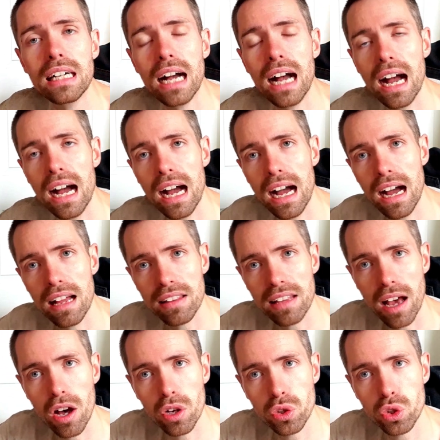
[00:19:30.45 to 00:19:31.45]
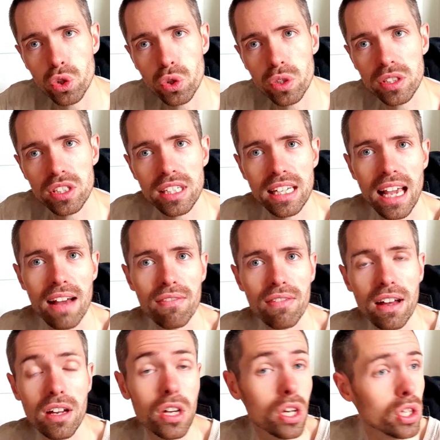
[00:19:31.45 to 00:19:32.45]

that are joined together.